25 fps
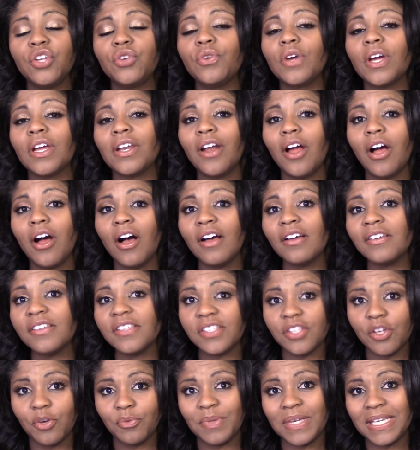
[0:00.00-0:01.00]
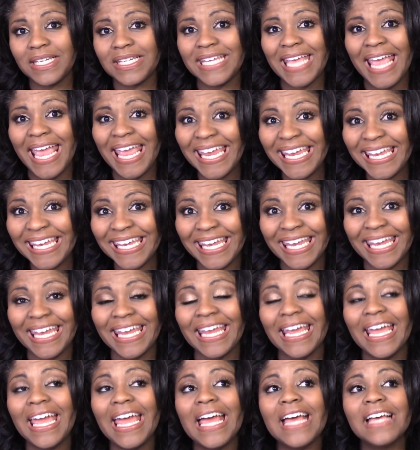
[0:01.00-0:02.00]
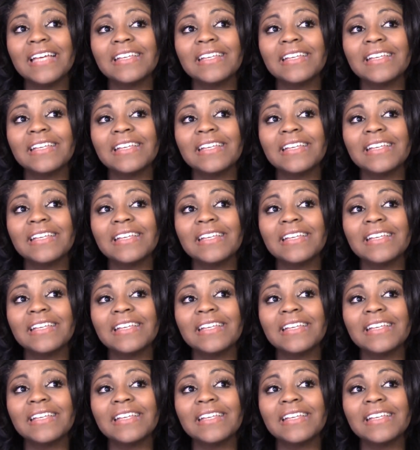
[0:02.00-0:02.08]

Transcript: you could also be taking